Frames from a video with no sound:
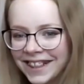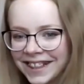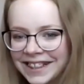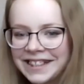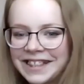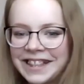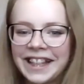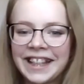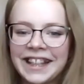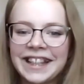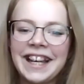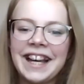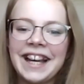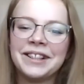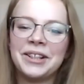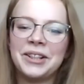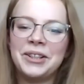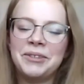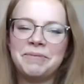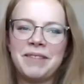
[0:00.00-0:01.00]
chilling at
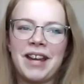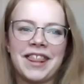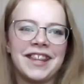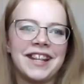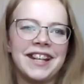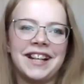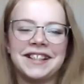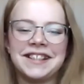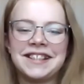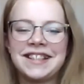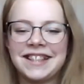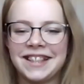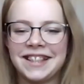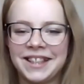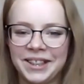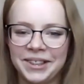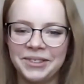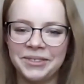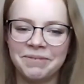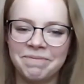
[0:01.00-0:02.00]
home, nothing else to
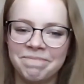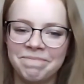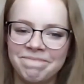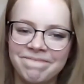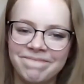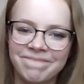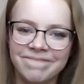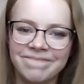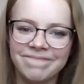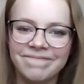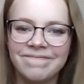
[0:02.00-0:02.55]
do.